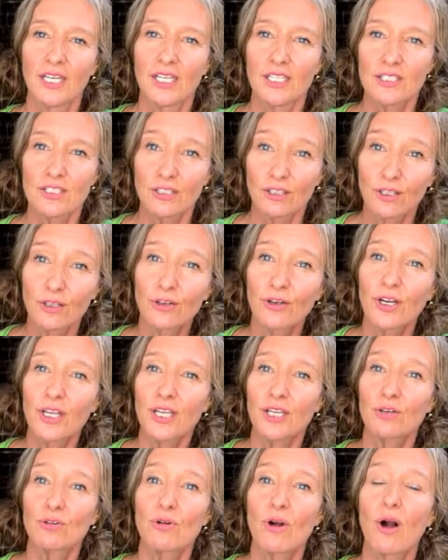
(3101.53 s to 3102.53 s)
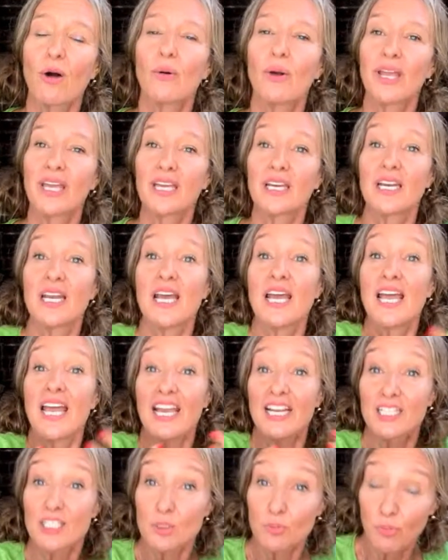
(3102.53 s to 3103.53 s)
to learning and growing and
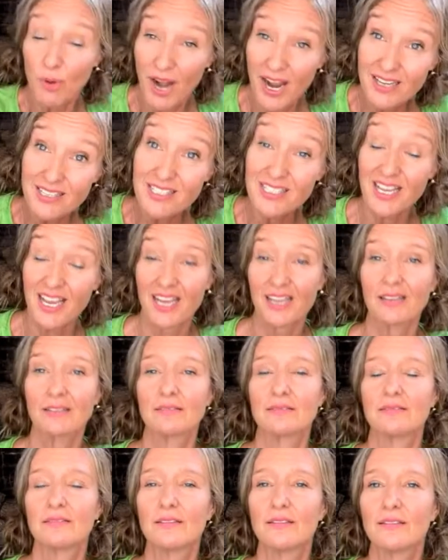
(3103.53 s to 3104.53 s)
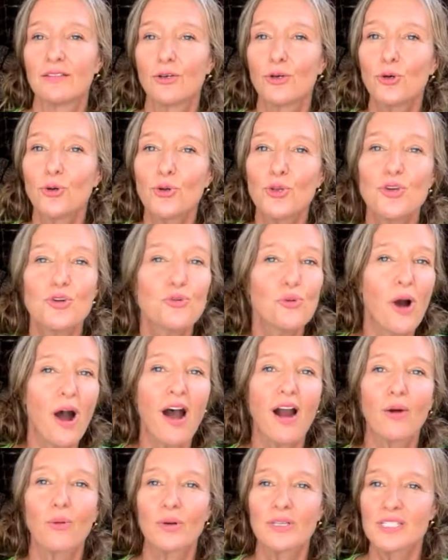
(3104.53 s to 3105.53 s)
expressing who you
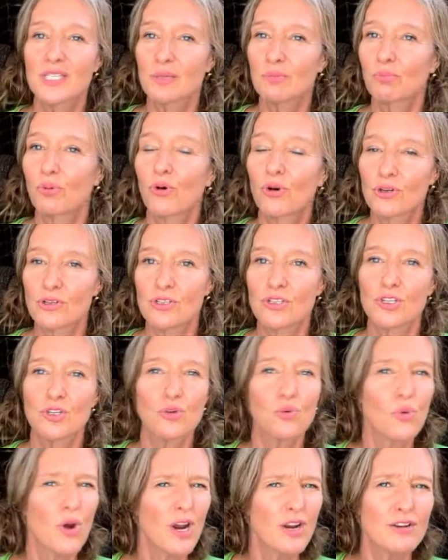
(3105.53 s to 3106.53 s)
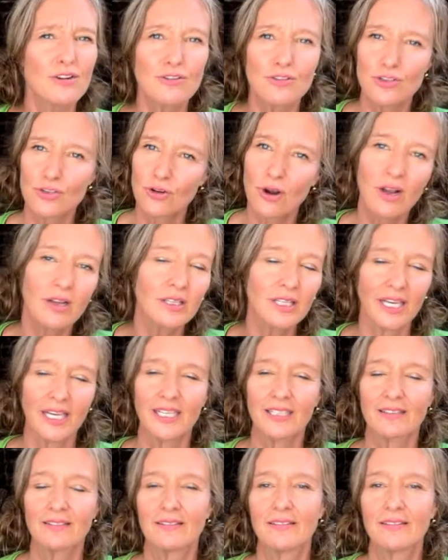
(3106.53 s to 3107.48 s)
are, what's important to you, where you're struggling.